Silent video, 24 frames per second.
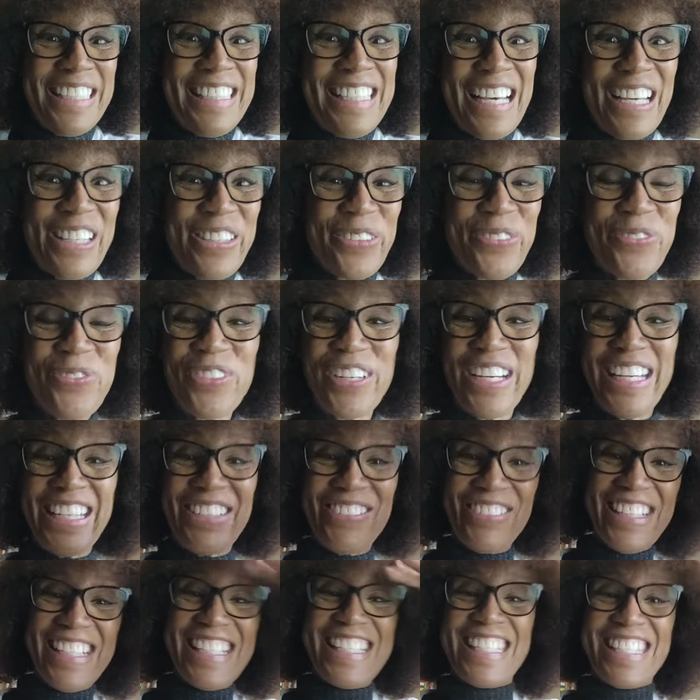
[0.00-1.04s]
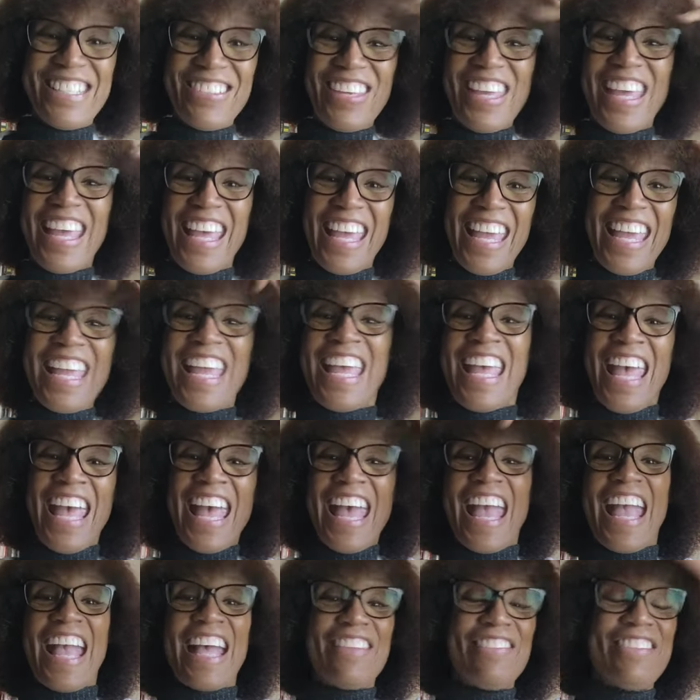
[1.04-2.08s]
another fragrance, okay?
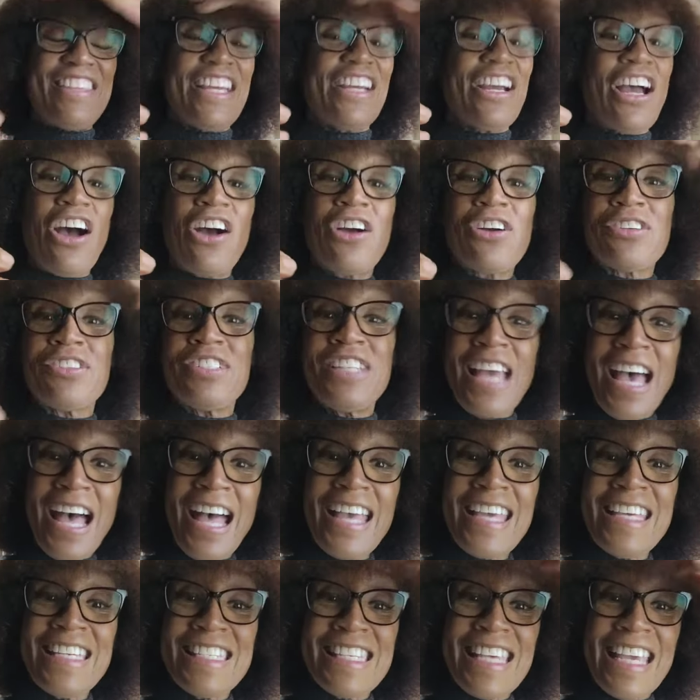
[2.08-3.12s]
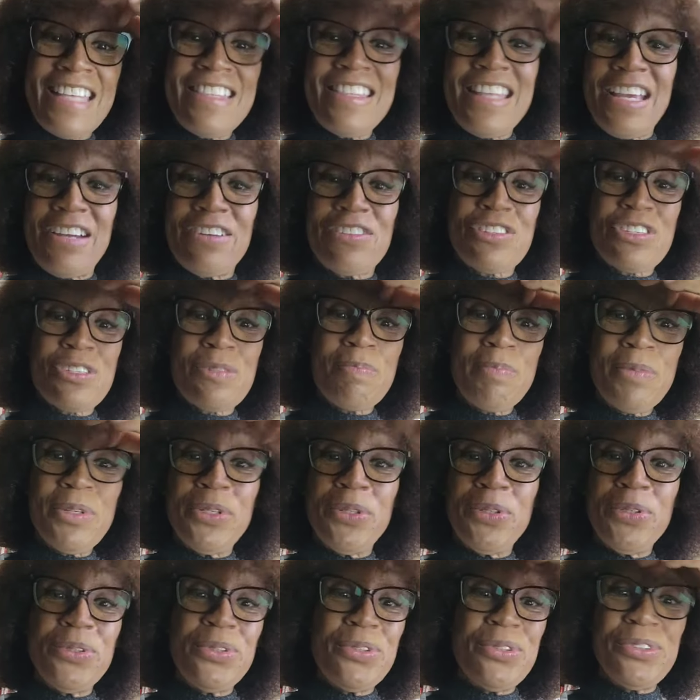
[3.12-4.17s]
And they are nice, and they are
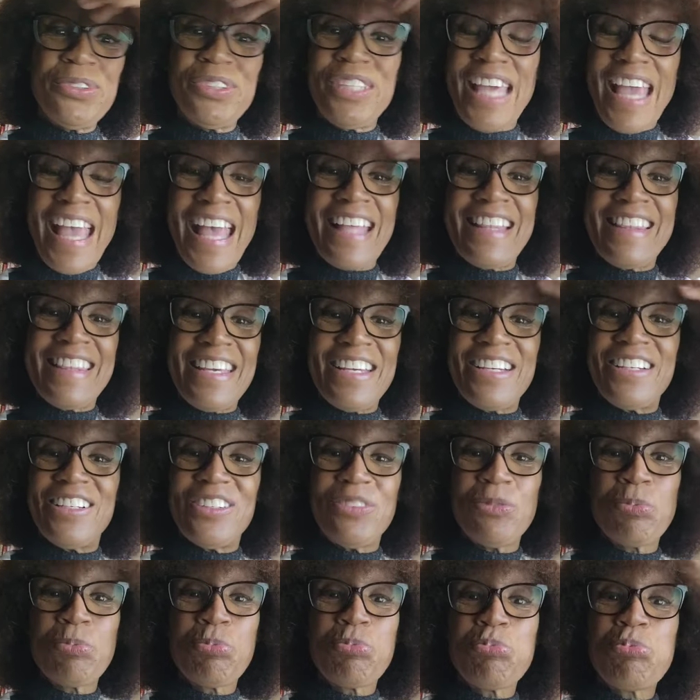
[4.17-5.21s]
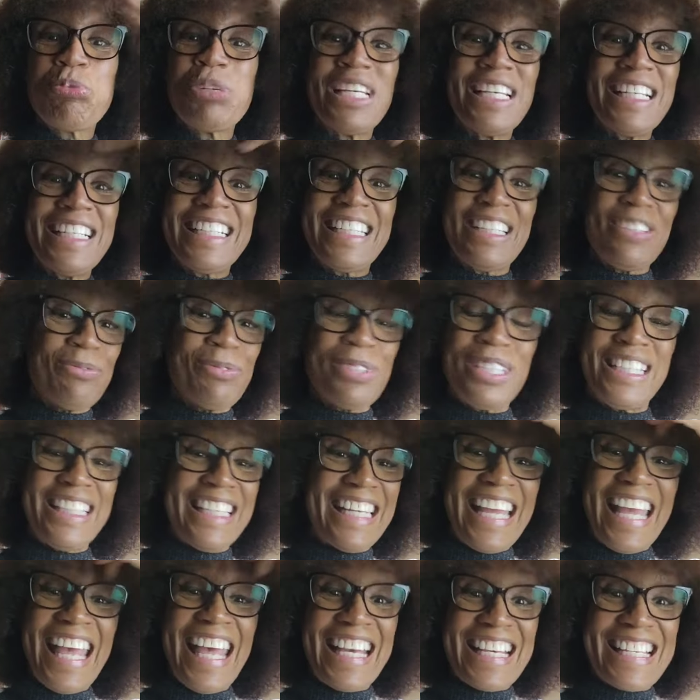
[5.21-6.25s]
smooth, and they're really,
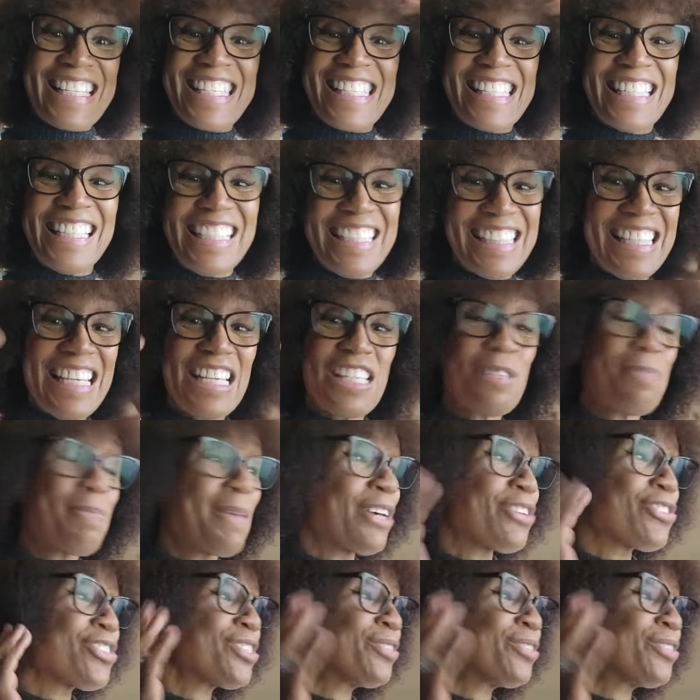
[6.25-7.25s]
really excellent. They smell